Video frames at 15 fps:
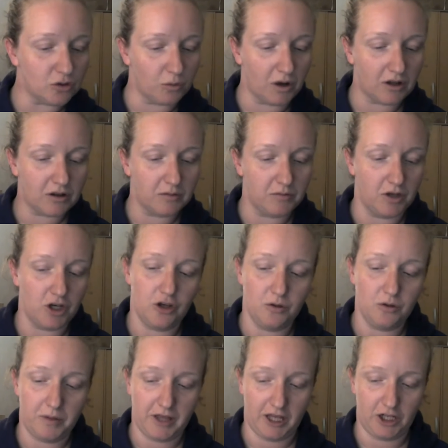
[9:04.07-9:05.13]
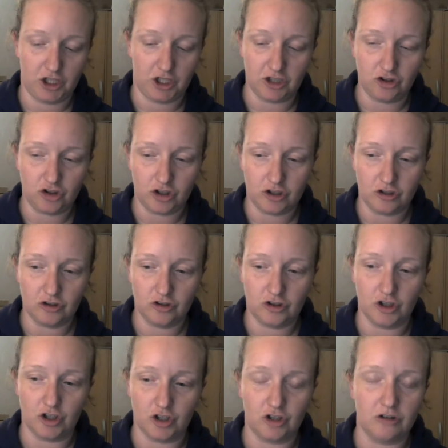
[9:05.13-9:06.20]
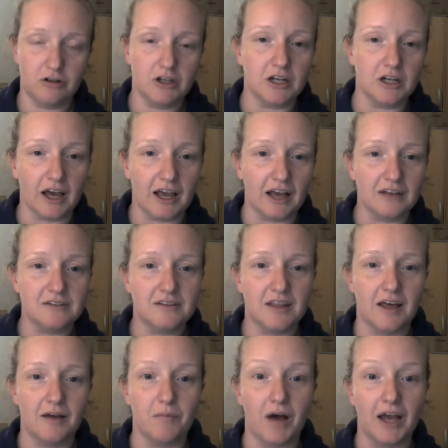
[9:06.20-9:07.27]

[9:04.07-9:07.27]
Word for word: to welcome the new PhD students to the Turing, and I asked them,